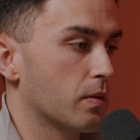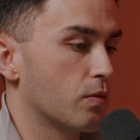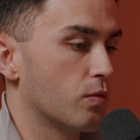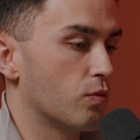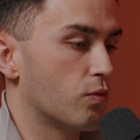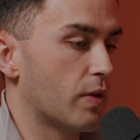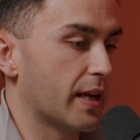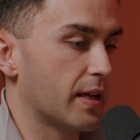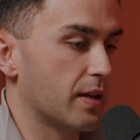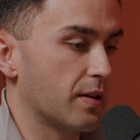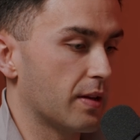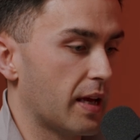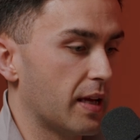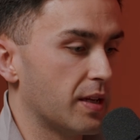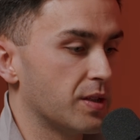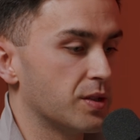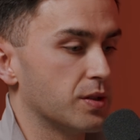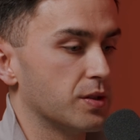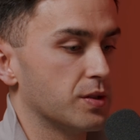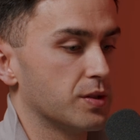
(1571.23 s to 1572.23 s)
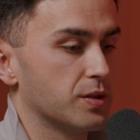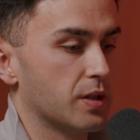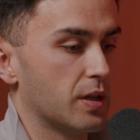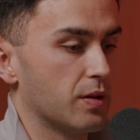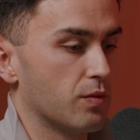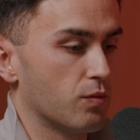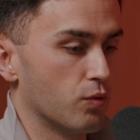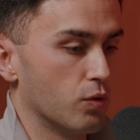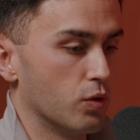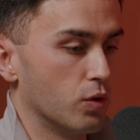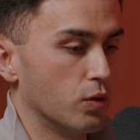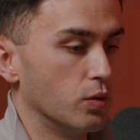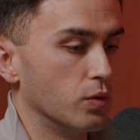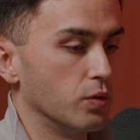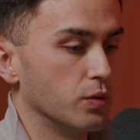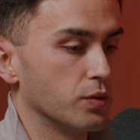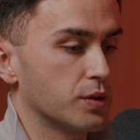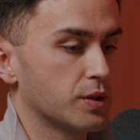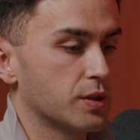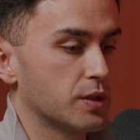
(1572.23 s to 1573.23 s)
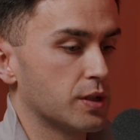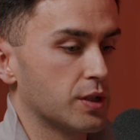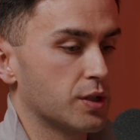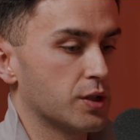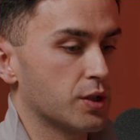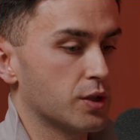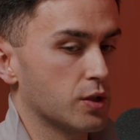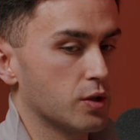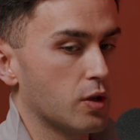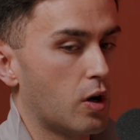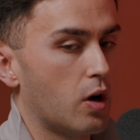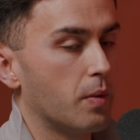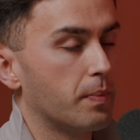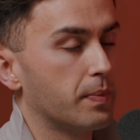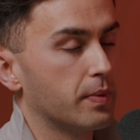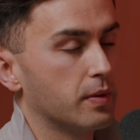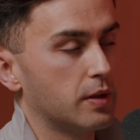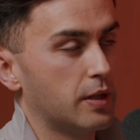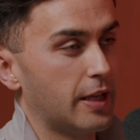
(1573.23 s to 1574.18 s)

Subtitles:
regulations and rules to stop